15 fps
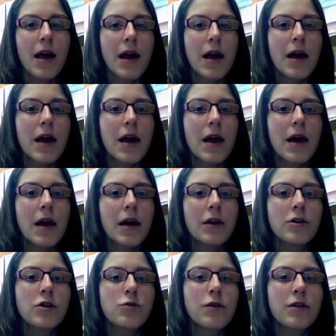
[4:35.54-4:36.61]

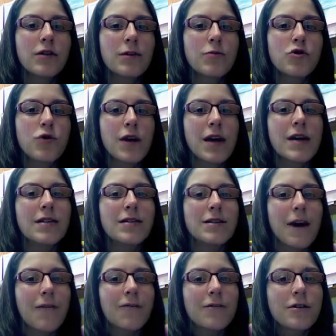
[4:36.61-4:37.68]
and doing some tricky
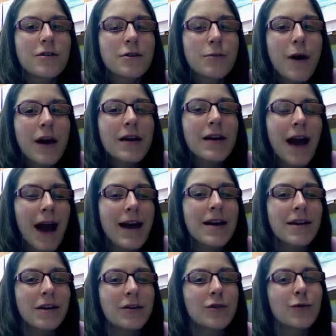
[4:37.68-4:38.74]
stuff to spread
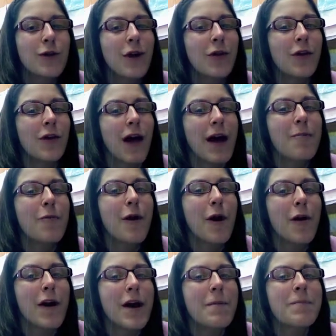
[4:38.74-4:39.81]
kindness around the
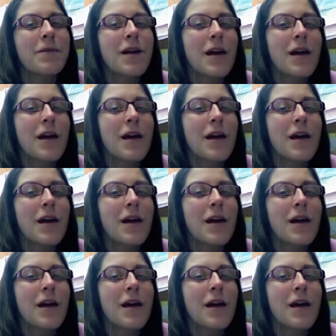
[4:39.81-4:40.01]
library.